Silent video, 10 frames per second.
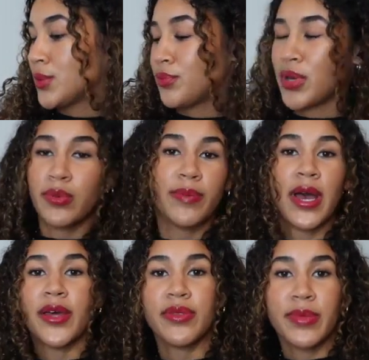bubble
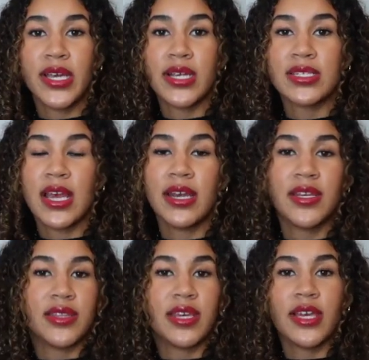bath mix,
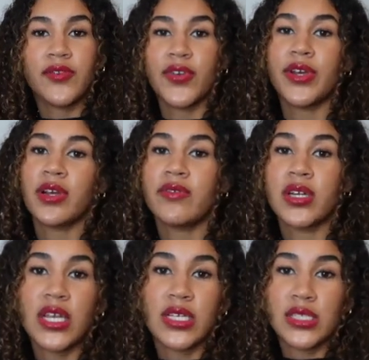anything for her to have a
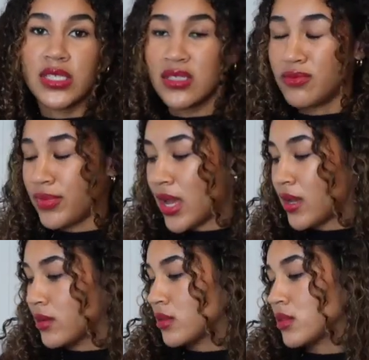nice
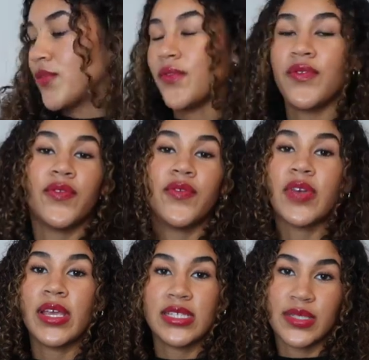bath.
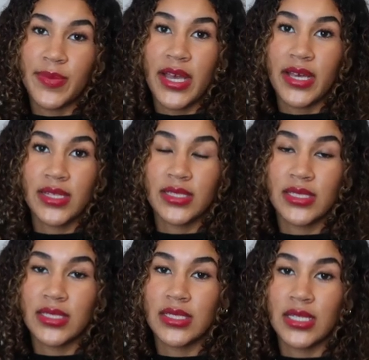Face
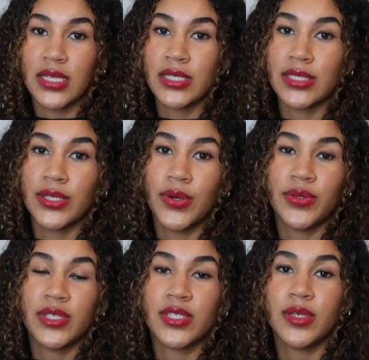masks. So
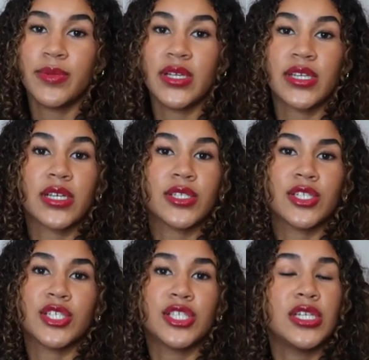this could be like
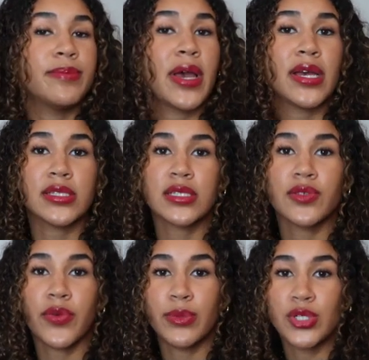just sheet
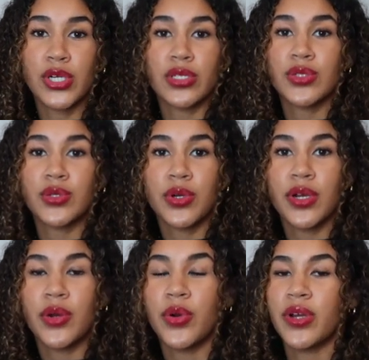masks from the
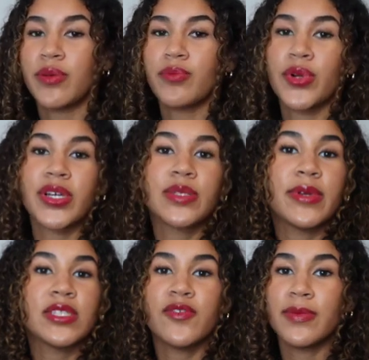drugstore or more
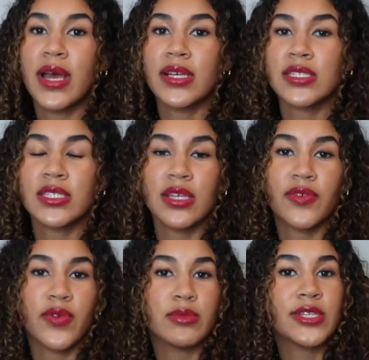expensive masks like
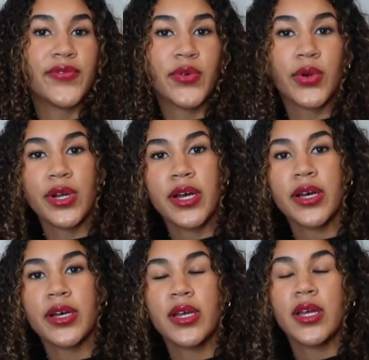from
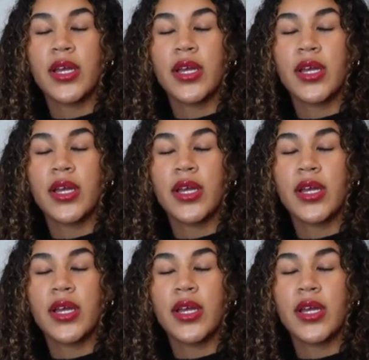Sephora.